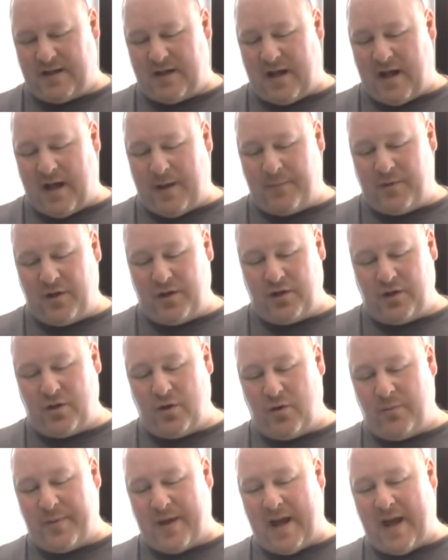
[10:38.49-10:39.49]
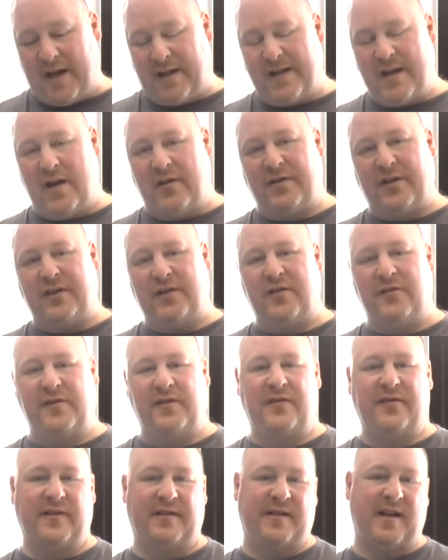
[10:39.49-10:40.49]
I'm going to go back now to
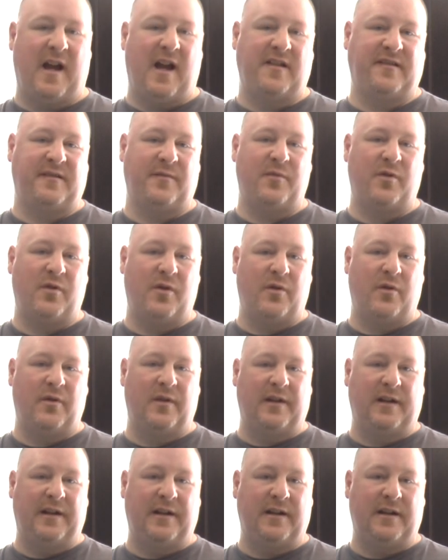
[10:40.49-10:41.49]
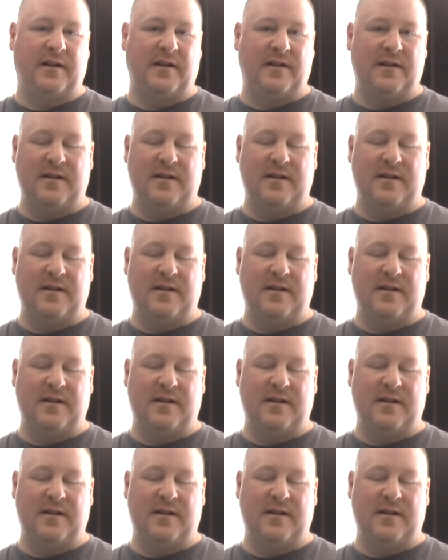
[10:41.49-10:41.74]
using the Tassimo only.